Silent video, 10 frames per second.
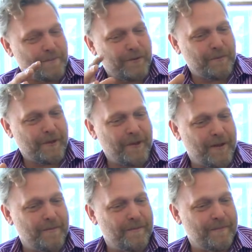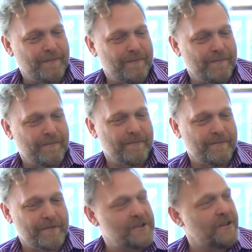could become,
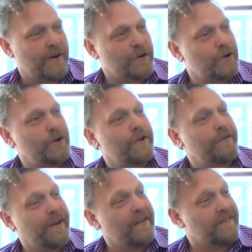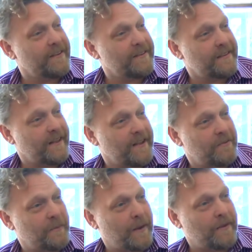still are totally relevant in that
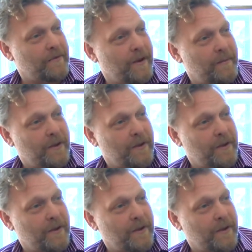space, right?